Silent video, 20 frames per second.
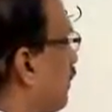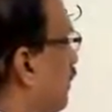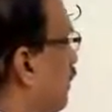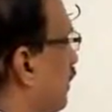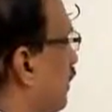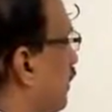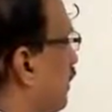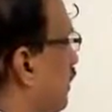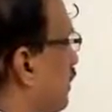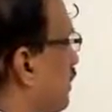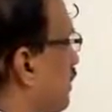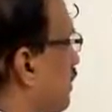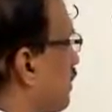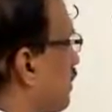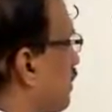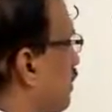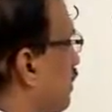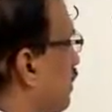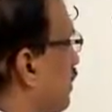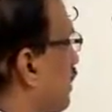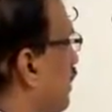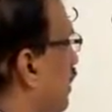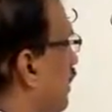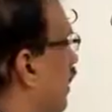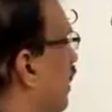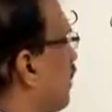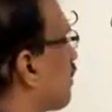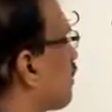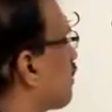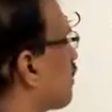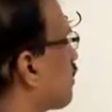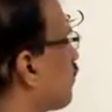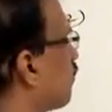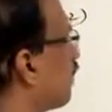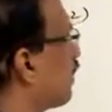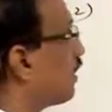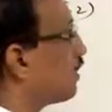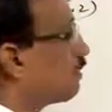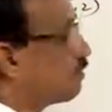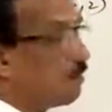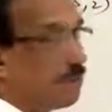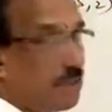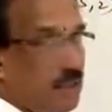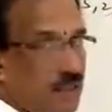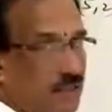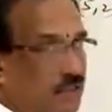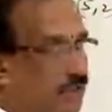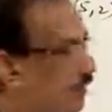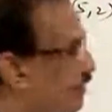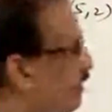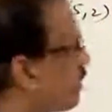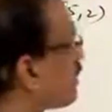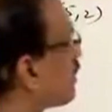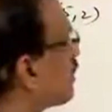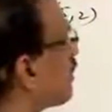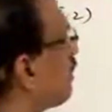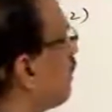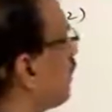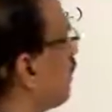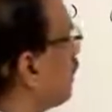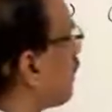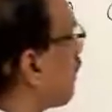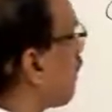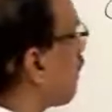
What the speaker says: that is x square by 37